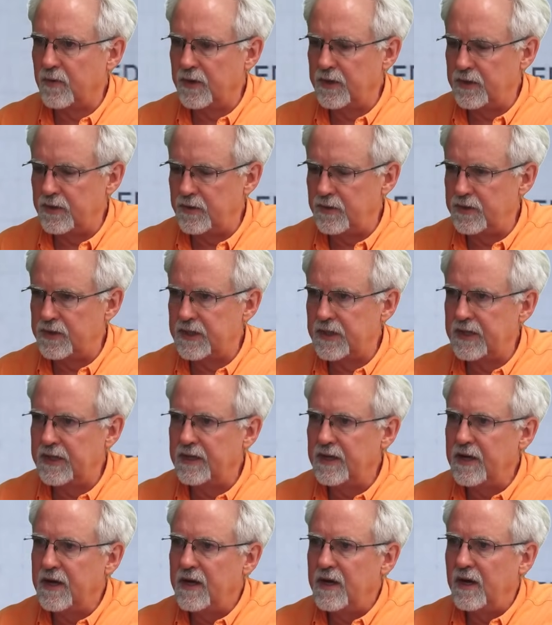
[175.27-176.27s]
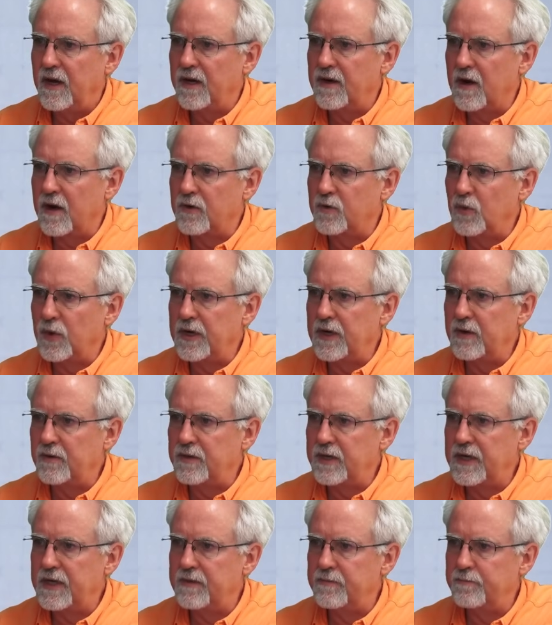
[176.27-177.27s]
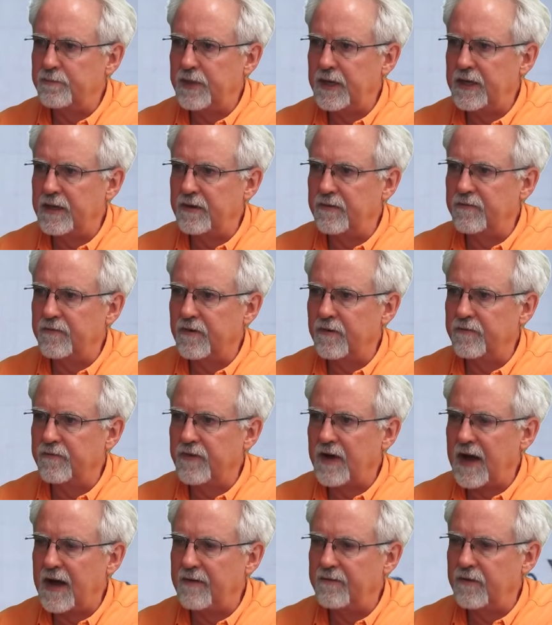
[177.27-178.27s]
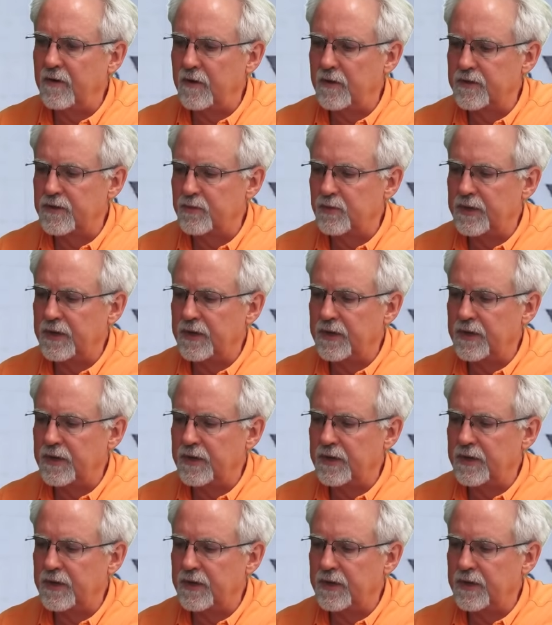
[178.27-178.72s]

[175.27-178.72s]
We're using an Arduino pin for 5 volts.